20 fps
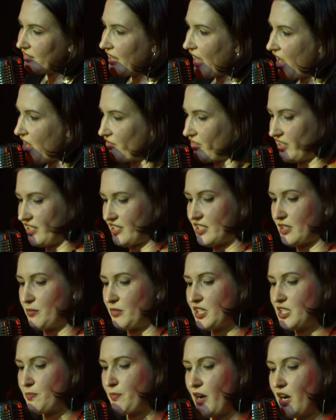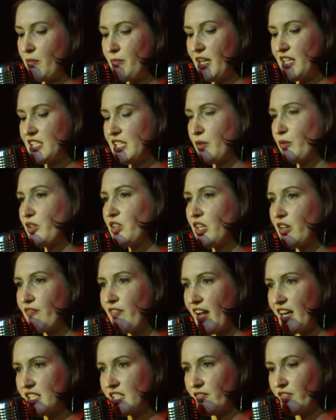galvanism, experimenting with the
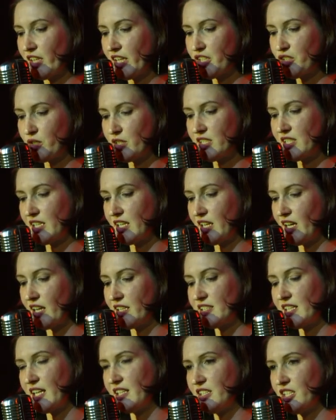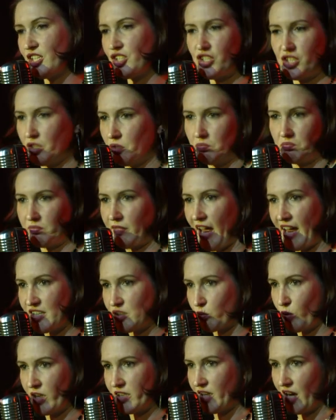effects of electricity on dead tissue, as
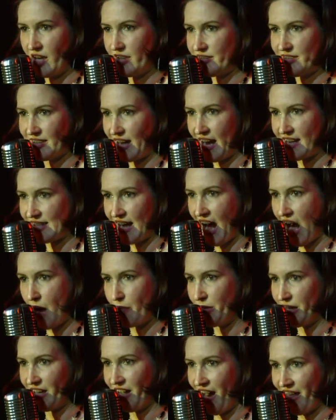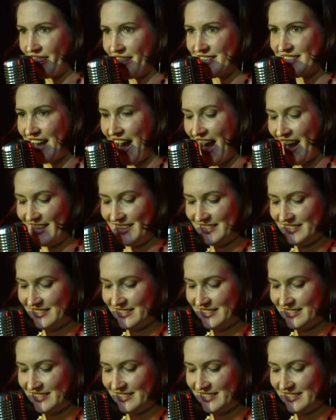one does as a hobby on the side.